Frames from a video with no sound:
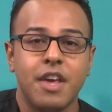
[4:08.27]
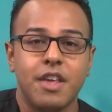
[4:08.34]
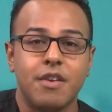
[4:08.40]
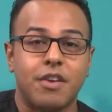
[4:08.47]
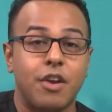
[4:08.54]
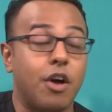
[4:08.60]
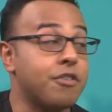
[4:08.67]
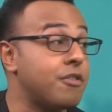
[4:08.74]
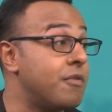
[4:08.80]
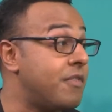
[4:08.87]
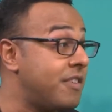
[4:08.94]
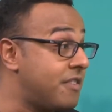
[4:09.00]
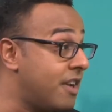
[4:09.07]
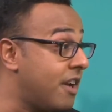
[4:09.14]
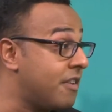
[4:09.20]
You can also
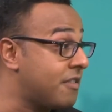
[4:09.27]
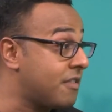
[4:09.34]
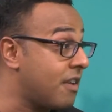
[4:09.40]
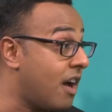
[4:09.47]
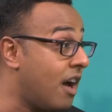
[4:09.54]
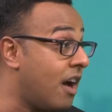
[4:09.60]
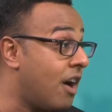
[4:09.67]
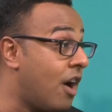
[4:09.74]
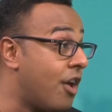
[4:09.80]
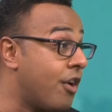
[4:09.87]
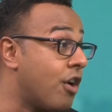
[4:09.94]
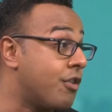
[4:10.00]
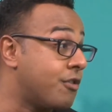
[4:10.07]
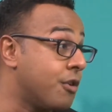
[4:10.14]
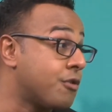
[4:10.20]
visit us uh, on
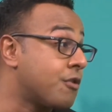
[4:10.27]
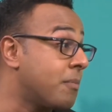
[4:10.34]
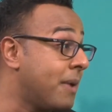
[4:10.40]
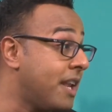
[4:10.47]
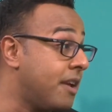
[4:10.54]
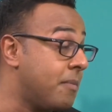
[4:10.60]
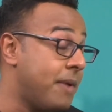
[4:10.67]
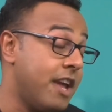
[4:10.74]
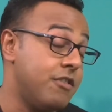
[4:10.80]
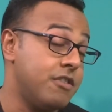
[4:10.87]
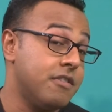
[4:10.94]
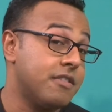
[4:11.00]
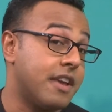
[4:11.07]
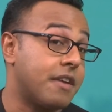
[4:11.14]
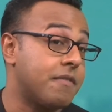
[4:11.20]
our social media
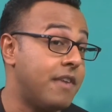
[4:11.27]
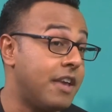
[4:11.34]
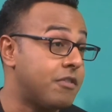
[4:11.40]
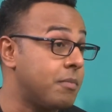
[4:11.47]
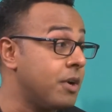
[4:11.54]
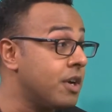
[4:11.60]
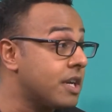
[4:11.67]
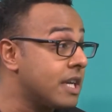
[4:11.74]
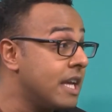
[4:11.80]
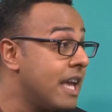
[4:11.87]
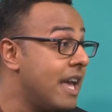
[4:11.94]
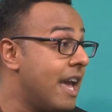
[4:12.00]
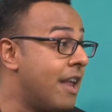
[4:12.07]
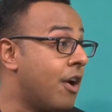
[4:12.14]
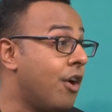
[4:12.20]
pages like Facebook
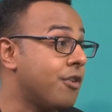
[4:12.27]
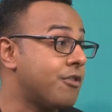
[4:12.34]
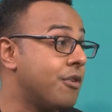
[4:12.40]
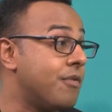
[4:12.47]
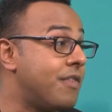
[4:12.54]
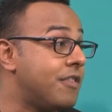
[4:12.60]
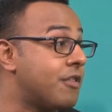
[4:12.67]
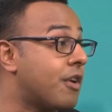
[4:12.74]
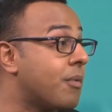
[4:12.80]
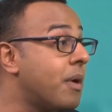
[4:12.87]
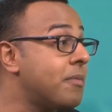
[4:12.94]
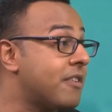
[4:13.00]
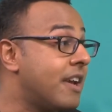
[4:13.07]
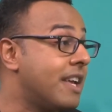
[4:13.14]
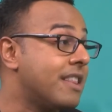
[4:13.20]
and also visit our
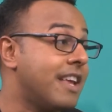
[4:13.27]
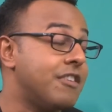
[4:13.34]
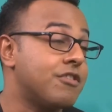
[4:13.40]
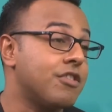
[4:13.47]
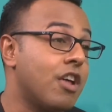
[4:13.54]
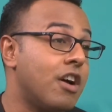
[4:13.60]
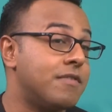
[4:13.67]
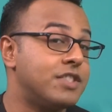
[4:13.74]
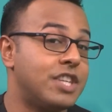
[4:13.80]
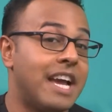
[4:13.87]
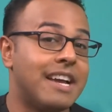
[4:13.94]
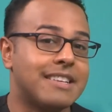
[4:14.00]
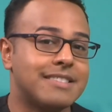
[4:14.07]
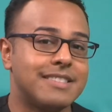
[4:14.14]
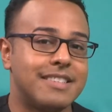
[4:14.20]
website,
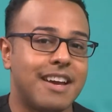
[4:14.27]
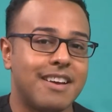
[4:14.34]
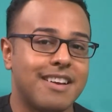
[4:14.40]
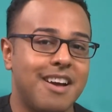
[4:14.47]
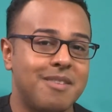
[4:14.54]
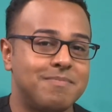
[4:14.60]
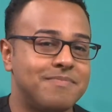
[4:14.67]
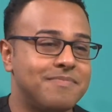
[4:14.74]
laserloftjacks.com.